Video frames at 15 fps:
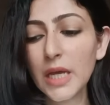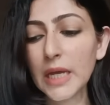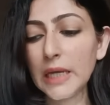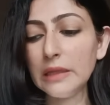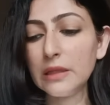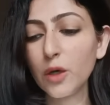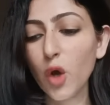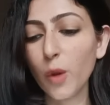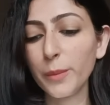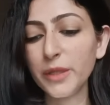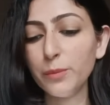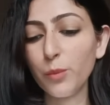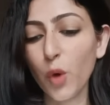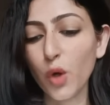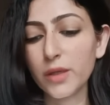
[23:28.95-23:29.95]
in the
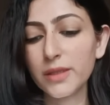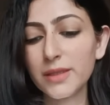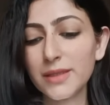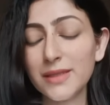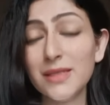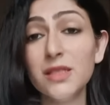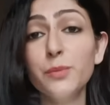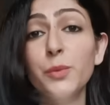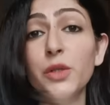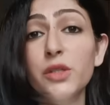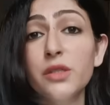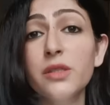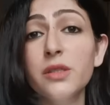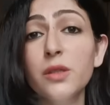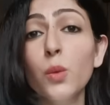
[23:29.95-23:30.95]
comment box. This
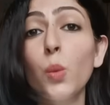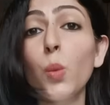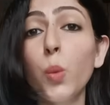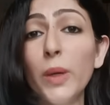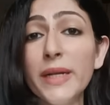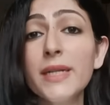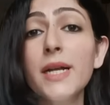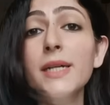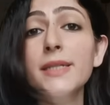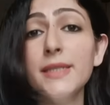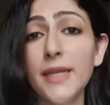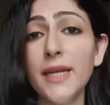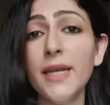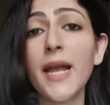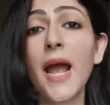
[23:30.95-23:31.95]
person will
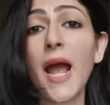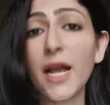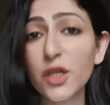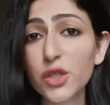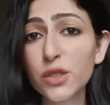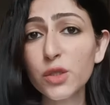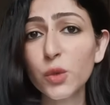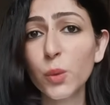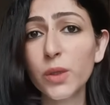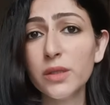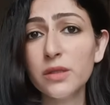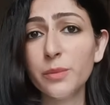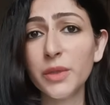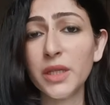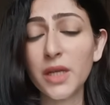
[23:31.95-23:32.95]
take action
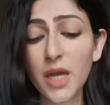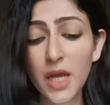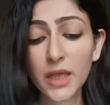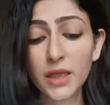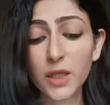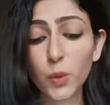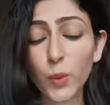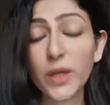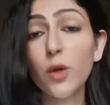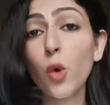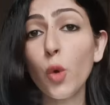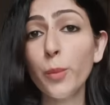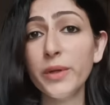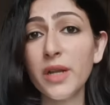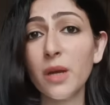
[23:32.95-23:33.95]
towards me. They will
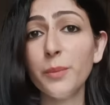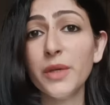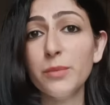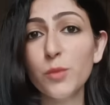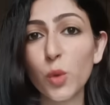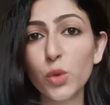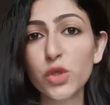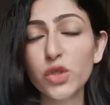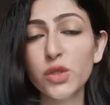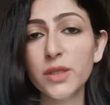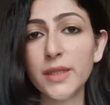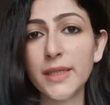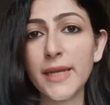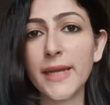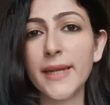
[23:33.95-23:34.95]
open up
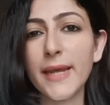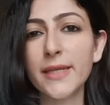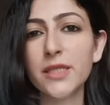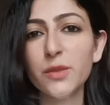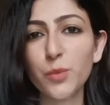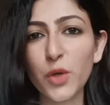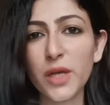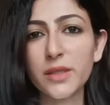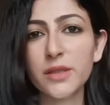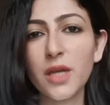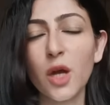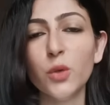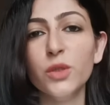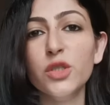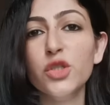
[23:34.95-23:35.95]
emotionally and express
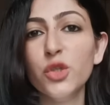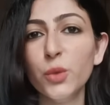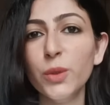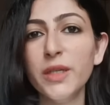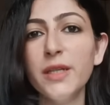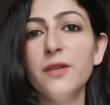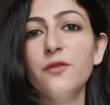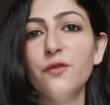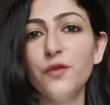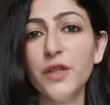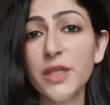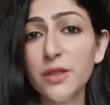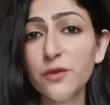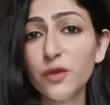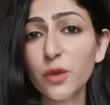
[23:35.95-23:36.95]
how they truly
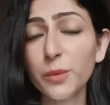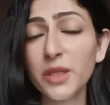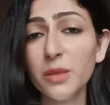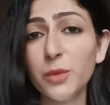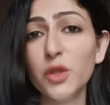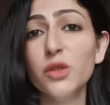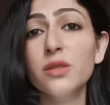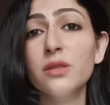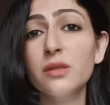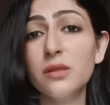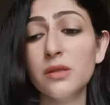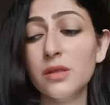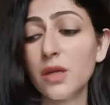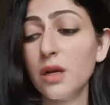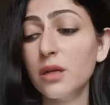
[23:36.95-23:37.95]
feel for me, because this
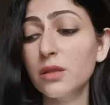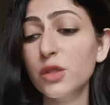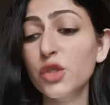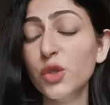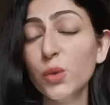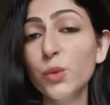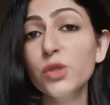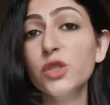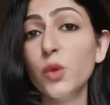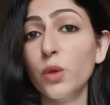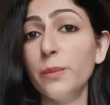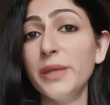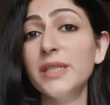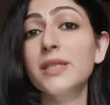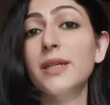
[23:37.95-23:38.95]
is a true
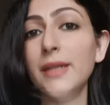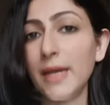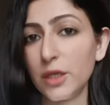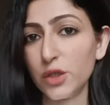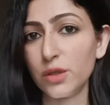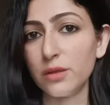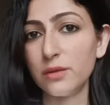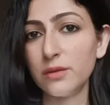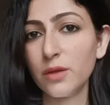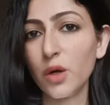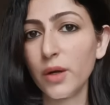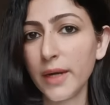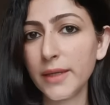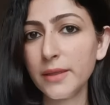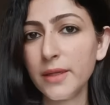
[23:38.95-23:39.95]
soulmate connection.
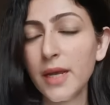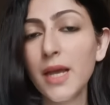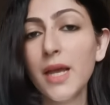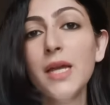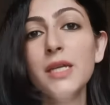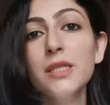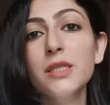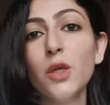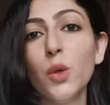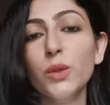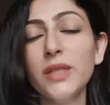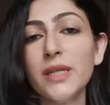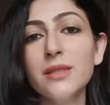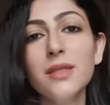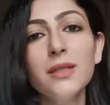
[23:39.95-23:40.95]
All right, so
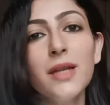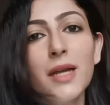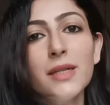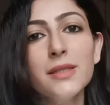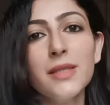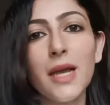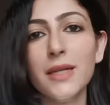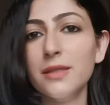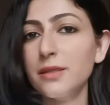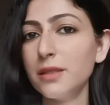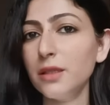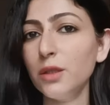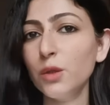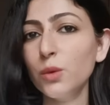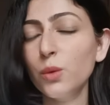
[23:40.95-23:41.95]
that's it, guys. I'll
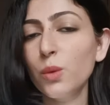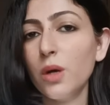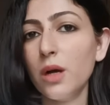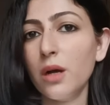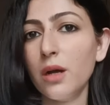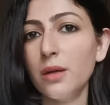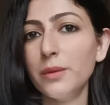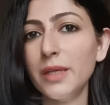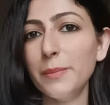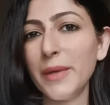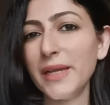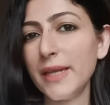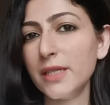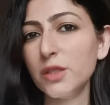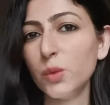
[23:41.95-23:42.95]
see you in
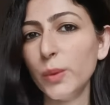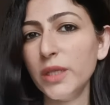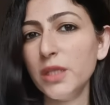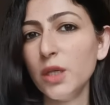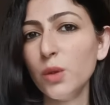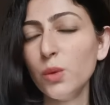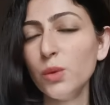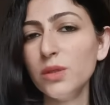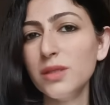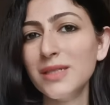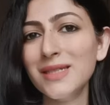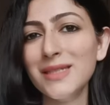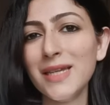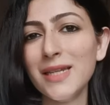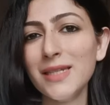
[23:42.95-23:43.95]
my next video.
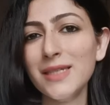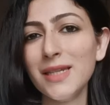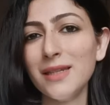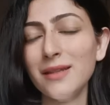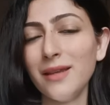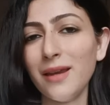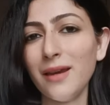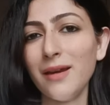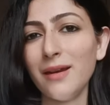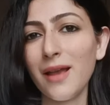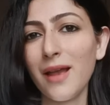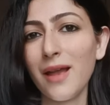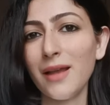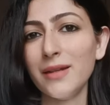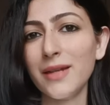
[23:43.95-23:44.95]
Till then, take care
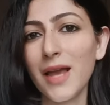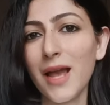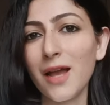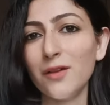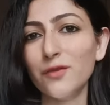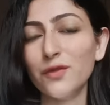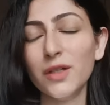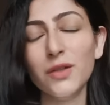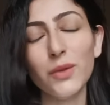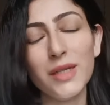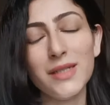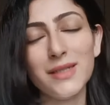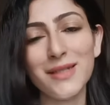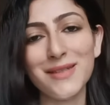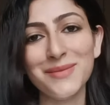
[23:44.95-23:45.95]
and have a
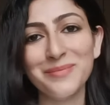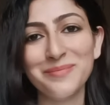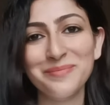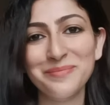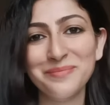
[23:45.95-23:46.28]
great day.